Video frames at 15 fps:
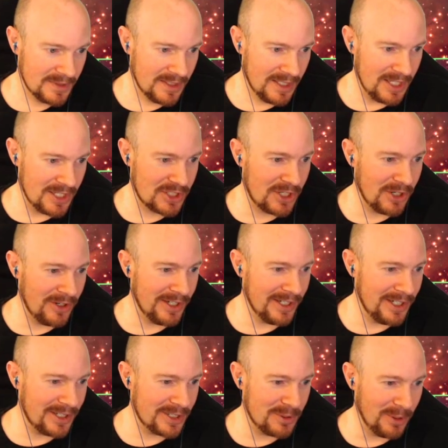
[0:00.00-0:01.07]
It is current
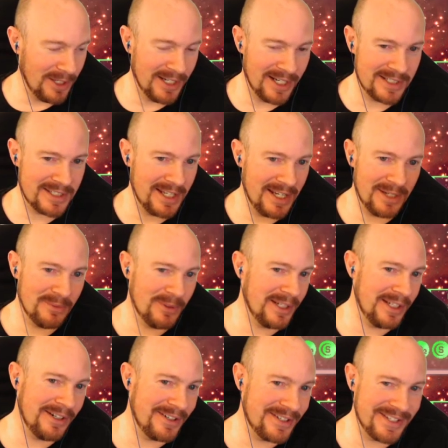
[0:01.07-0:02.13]
year, 2019. What
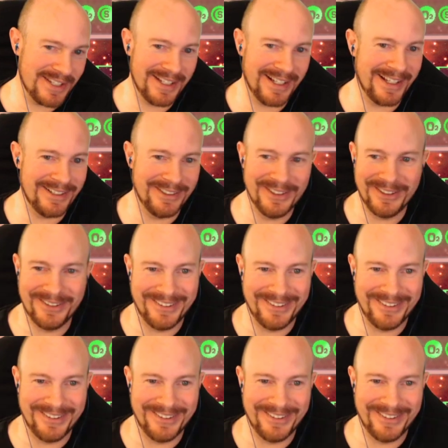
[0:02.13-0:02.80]
year is it? I don't know.